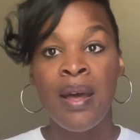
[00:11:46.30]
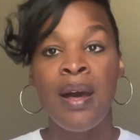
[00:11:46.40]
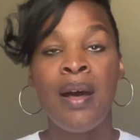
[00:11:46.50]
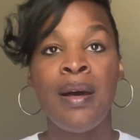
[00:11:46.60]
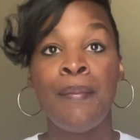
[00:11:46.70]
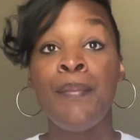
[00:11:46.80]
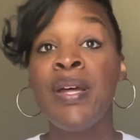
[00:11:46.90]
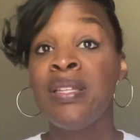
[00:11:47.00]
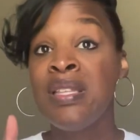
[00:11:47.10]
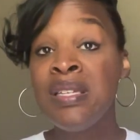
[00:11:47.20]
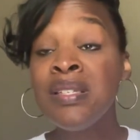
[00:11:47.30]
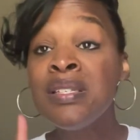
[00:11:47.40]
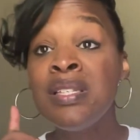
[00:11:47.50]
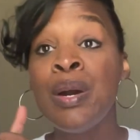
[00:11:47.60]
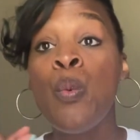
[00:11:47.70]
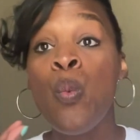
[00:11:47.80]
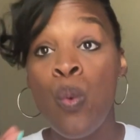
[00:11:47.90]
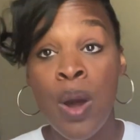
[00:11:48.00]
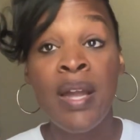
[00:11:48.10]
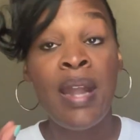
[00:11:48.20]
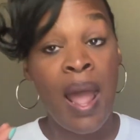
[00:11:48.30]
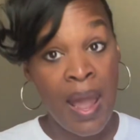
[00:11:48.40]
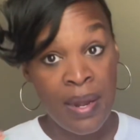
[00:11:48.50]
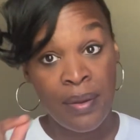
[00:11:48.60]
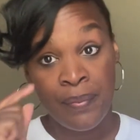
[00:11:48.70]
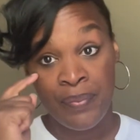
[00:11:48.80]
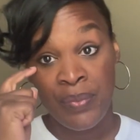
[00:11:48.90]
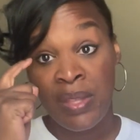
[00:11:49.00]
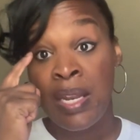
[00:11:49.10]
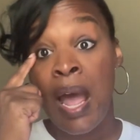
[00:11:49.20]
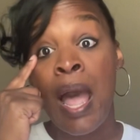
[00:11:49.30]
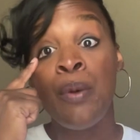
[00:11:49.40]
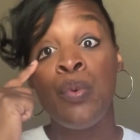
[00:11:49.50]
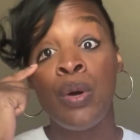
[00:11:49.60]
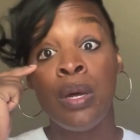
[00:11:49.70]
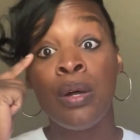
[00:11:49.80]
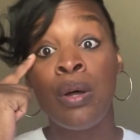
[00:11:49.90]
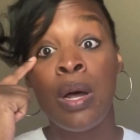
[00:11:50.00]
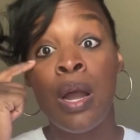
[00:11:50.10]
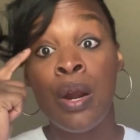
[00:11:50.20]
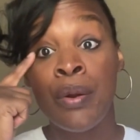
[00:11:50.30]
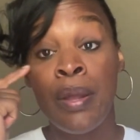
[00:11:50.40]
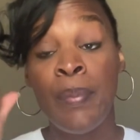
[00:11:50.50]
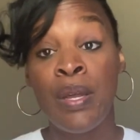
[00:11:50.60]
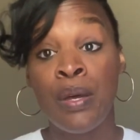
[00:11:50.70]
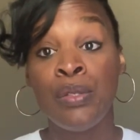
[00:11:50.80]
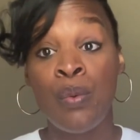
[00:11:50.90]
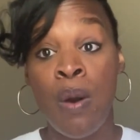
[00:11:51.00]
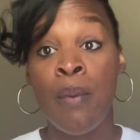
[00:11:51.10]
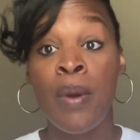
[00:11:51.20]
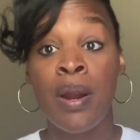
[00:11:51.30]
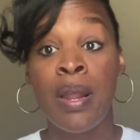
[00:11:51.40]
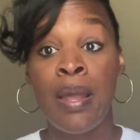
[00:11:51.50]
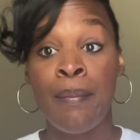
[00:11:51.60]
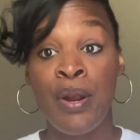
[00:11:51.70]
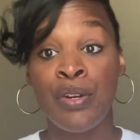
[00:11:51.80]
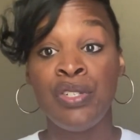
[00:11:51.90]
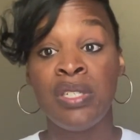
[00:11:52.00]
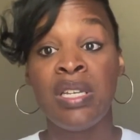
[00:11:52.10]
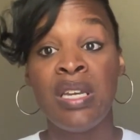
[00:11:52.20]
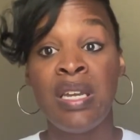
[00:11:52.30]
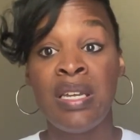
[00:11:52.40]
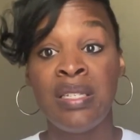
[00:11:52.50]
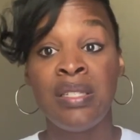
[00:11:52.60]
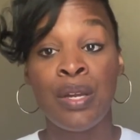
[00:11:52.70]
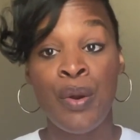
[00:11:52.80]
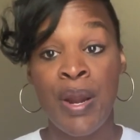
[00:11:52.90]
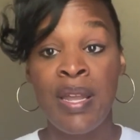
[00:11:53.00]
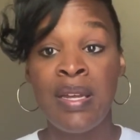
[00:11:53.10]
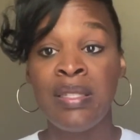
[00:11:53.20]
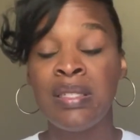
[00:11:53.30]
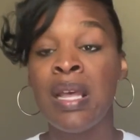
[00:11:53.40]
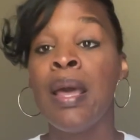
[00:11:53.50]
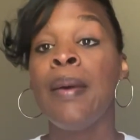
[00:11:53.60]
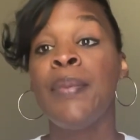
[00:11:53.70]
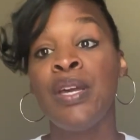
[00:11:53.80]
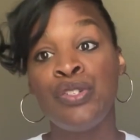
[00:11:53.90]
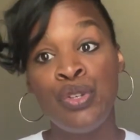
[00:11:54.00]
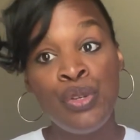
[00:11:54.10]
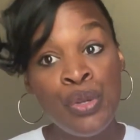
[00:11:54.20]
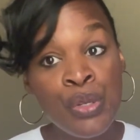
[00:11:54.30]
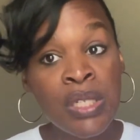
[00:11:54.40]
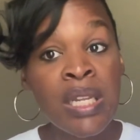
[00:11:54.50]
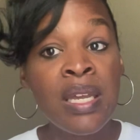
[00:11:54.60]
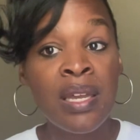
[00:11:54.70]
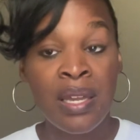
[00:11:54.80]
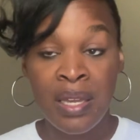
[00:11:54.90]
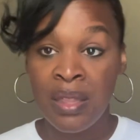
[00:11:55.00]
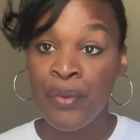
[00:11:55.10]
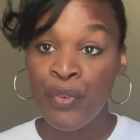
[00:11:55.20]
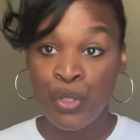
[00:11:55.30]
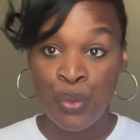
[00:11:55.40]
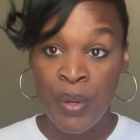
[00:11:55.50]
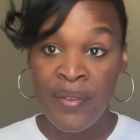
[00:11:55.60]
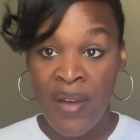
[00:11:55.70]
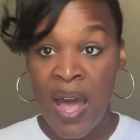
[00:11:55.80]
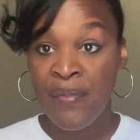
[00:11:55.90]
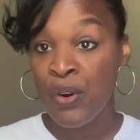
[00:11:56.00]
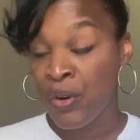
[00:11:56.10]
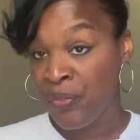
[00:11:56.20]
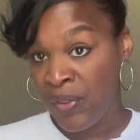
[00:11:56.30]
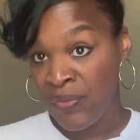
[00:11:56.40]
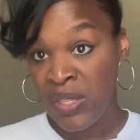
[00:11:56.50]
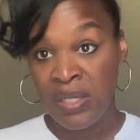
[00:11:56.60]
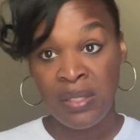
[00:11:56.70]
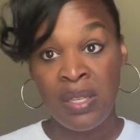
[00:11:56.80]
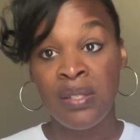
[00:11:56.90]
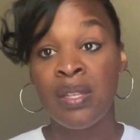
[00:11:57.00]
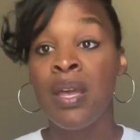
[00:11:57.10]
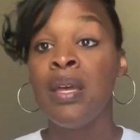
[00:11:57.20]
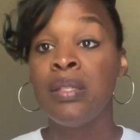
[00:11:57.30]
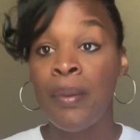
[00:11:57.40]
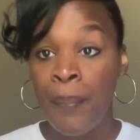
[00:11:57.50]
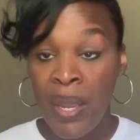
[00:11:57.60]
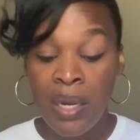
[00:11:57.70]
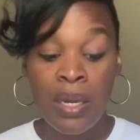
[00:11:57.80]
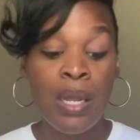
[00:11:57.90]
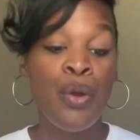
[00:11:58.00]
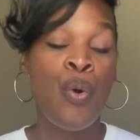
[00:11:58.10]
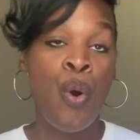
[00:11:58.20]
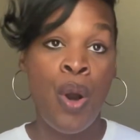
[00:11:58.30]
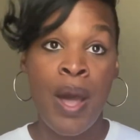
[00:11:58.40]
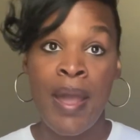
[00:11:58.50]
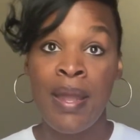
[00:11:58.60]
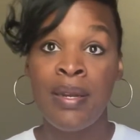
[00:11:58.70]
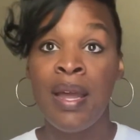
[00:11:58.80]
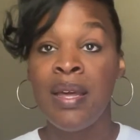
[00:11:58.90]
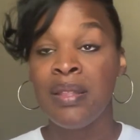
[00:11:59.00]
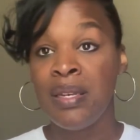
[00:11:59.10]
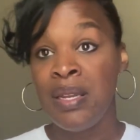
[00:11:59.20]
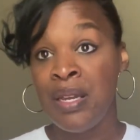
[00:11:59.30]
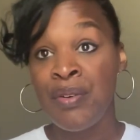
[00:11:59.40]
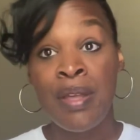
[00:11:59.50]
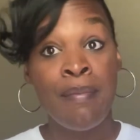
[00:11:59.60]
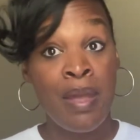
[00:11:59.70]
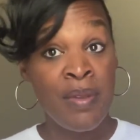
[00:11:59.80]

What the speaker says: But this is the one item that I will hurry up and go to Walmart and purchase is the crayons, because you usually can get them for 25 or 15 cents depending on the deal. It may be